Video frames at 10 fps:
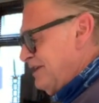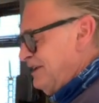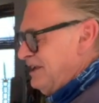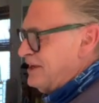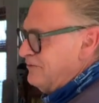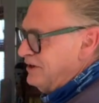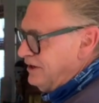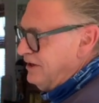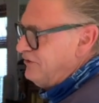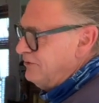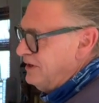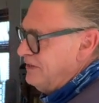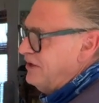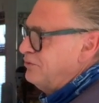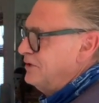in it, you can relate to it,
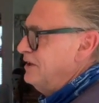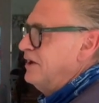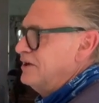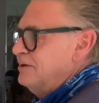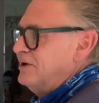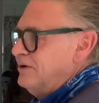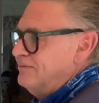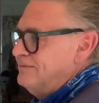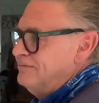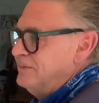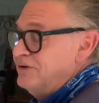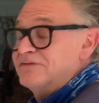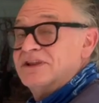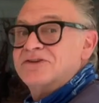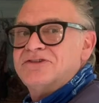and that's what I like about my
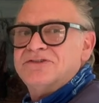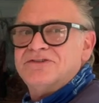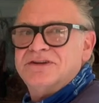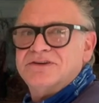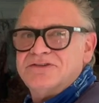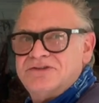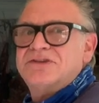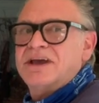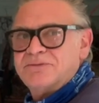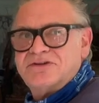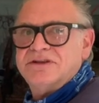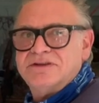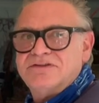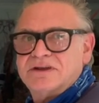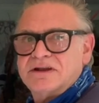reflections. You know, it's just capturing
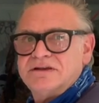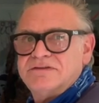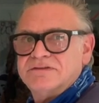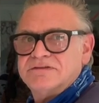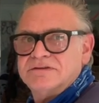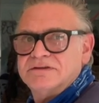these characters.